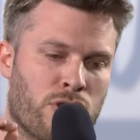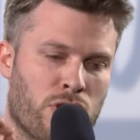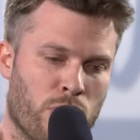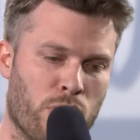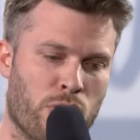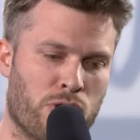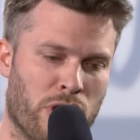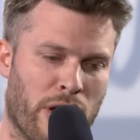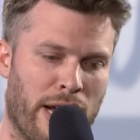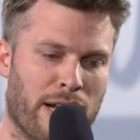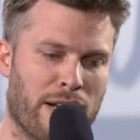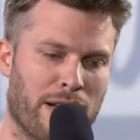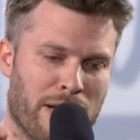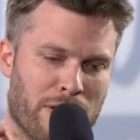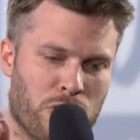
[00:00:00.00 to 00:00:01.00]
Do
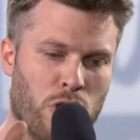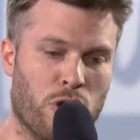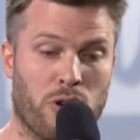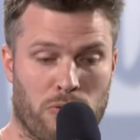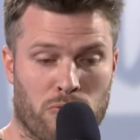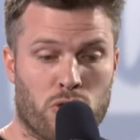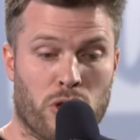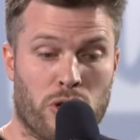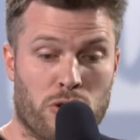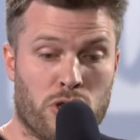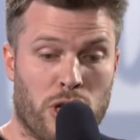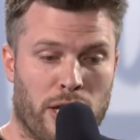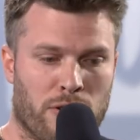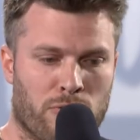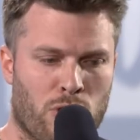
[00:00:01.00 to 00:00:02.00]
you
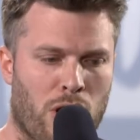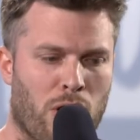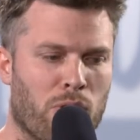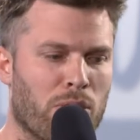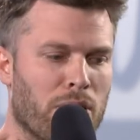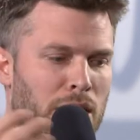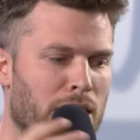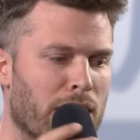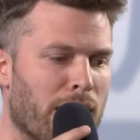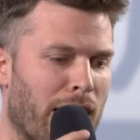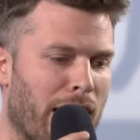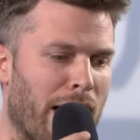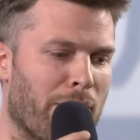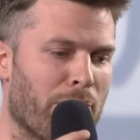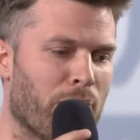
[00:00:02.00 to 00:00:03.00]
take the role?
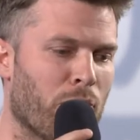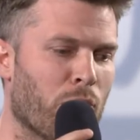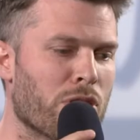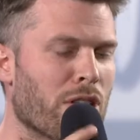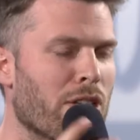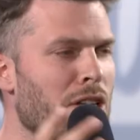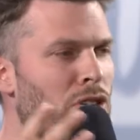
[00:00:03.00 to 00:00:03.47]
Which I